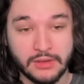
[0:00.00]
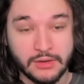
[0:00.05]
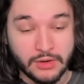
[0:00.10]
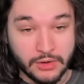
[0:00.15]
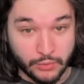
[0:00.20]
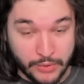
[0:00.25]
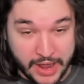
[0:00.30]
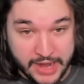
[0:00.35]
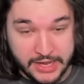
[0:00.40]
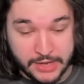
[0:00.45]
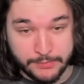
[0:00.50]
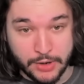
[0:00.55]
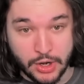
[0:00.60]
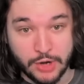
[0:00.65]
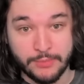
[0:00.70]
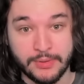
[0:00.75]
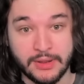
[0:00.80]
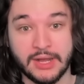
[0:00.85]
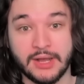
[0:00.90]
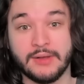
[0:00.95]
ready
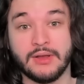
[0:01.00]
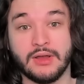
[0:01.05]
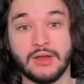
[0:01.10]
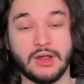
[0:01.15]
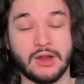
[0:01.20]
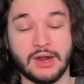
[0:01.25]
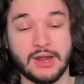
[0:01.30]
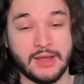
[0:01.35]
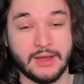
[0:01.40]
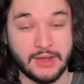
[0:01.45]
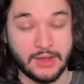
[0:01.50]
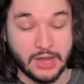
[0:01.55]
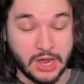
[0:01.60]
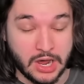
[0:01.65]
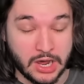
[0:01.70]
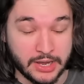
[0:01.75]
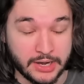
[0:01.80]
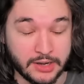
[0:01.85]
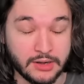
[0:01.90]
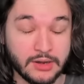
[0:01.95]
Boba, or
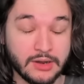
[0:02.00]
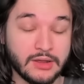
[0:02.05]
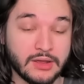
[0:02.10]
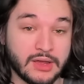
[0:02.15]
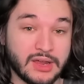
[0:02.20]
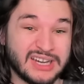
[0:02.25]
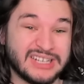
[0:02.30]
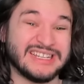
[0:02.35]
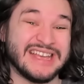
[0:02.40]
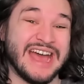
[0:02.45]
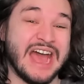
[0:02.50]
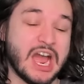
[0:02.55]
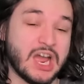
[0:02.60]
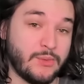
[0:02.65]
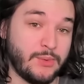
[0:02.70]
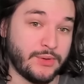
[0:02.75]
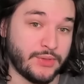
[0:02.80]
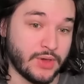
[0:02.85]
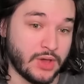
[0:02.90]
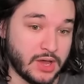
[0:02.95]
Han, attack
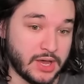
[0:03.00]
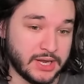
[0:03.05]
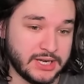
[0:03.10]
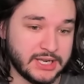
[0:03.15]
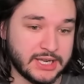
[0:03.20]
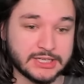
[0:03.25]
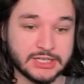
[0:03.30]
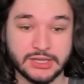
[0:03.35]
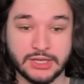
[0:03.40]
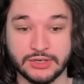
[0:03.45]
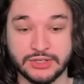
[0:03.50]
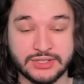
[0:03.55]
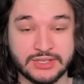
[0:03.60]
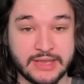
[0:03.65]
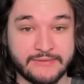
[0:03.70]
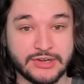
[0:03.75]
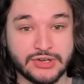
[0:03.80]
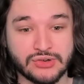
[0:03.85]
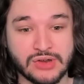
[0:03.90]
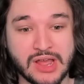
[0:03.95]
with Han to get to their
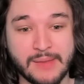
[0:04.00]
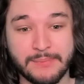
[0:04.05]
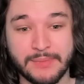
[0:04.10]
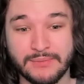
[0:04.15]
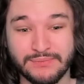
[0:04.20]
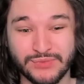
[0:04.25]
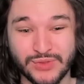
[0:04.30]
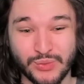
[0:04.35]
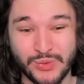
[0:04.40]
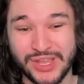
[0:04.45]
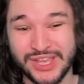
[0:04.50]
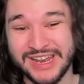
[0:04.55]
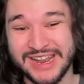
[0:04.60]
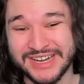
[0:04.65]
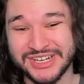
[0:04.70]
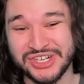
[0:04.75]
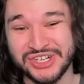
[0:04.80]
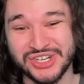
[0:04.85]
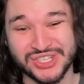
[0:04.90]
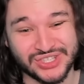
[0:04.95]
7-drop, we can
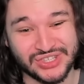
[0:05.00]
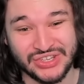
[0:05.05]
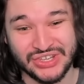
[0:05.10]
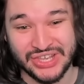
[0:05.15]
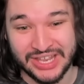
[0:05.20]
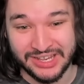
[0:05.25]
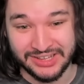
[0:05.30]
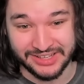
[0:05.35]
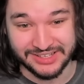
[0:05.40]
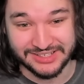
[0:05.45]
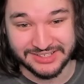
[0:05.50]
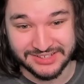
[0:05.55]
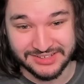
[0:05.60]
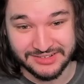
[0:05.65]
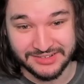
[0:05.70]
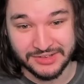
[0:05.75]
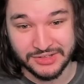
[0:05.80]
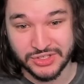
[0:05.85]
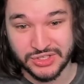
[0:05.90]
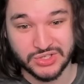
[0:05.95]
actually just kill it
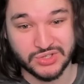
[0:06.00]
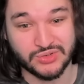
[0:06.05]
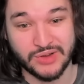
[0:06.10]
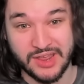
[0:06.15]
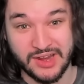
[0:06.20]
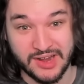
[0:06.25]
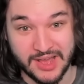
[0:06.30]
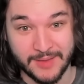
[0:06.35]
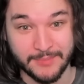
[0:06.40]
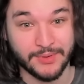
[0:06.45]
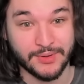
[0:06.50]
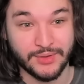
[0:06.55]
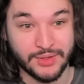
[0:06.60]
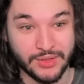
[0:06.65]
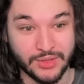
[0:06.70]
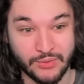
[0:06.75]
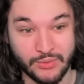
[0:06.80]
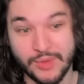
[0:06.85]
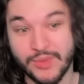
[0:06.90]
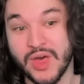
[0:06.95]
straight up
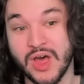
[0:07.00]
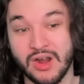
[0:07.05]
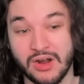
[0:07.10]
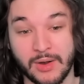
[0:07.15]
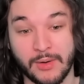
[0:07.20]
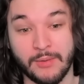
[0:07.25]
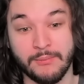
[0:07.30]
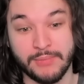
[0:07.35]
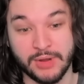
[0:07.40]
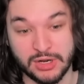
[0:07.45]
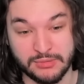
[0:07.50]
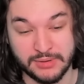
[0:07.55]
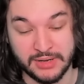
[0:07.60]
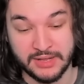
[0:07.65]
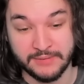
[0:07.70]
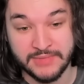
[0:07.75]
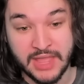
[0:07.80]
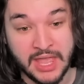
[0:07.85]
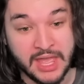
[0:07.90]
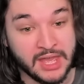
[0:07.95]
with our
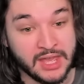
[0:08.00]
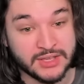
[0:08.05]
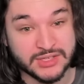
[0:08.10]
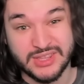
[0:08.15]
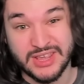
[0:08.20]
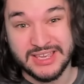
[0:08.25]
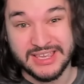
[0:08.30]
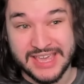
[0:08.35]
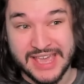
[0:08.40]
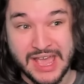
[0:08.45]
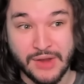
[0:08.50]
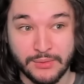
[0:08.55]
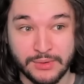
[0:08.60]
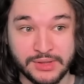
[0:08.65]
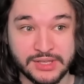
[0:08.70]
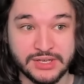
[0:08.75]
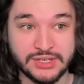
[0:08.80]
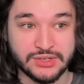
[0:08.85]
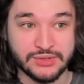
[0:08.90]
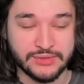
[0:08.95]
Boba. So they can't
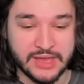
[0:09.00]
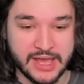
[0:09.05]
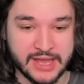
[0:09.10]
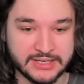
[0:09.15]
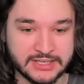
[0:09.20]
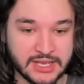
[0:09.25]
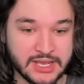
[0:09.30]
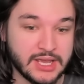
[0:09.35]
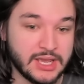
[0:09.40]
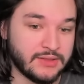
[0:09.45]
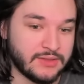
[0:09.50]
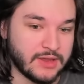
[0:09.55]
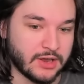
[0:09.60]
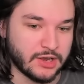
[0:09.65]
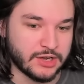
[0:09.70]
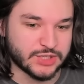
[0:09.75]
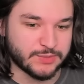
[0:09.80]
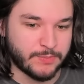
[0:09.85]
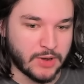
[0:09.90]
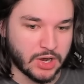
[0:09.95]
really do that. They're going
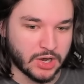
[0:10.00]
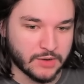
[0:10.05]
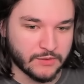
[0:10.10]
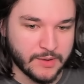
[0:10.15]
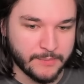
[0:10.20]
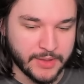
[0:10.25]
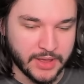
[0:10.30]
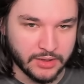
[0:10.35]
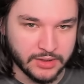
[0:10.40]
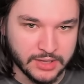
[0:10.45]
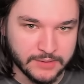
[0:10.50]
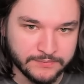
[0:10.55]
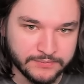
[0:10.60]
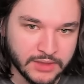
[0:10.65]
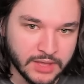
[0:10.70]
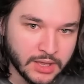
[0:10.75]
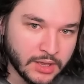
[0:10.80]
to spark a rebellion,